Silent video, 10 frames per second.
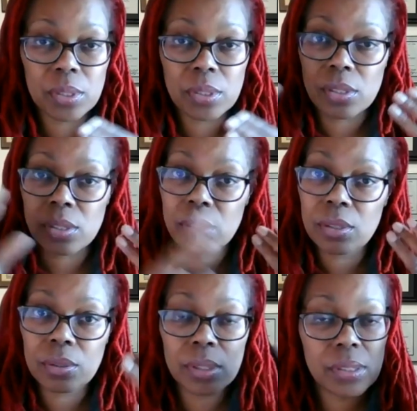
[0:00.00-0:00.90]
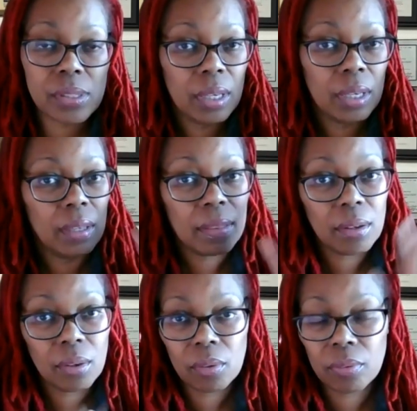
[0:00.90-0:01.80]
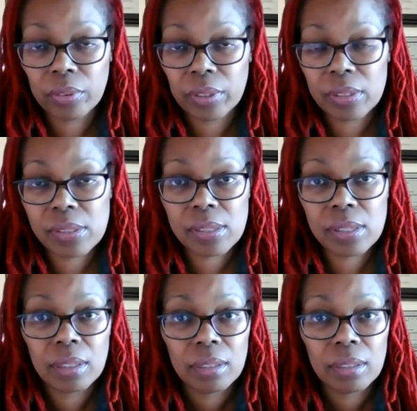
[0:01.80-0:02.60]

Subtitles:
which is the uterus, the ovaries,